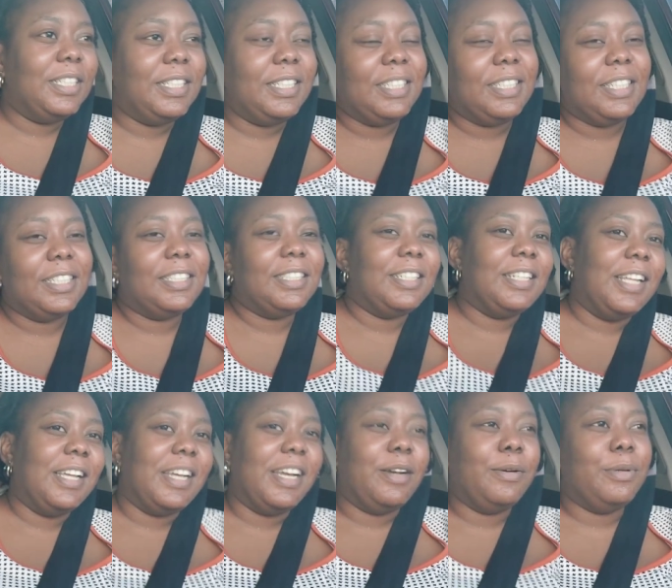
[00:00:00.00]
clean casting
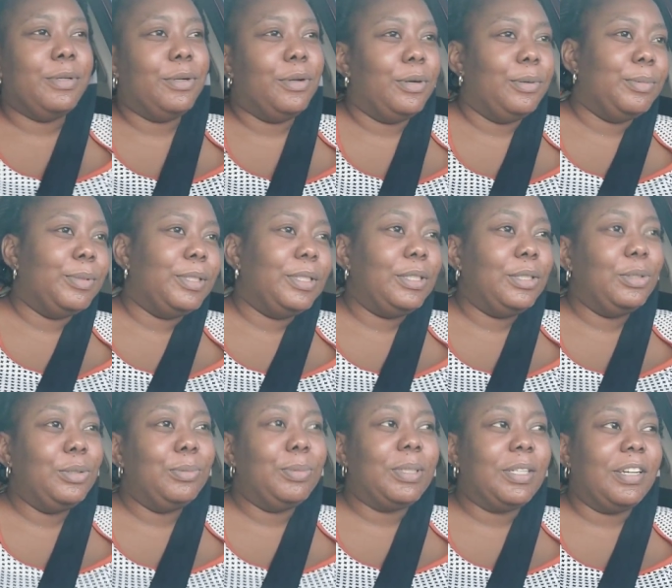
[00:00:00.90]
like i would normally
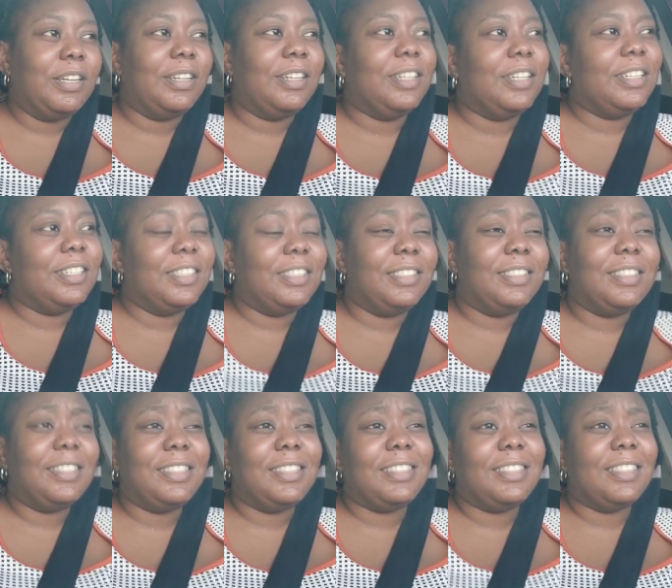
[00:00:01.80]
do
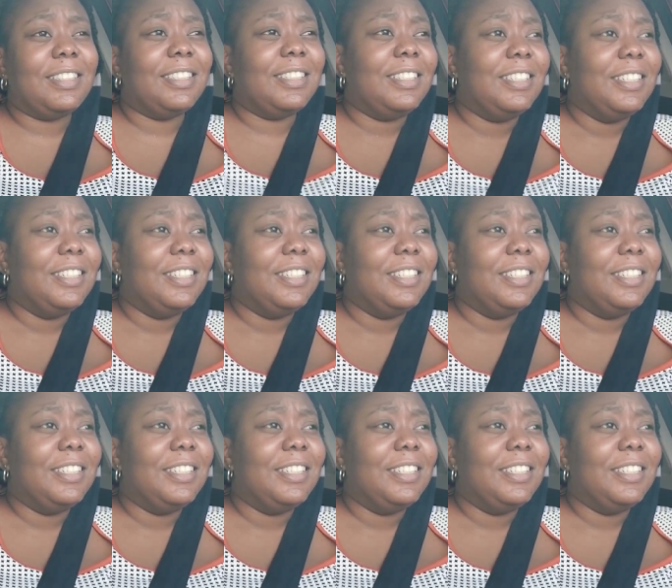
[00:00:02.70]
because uh,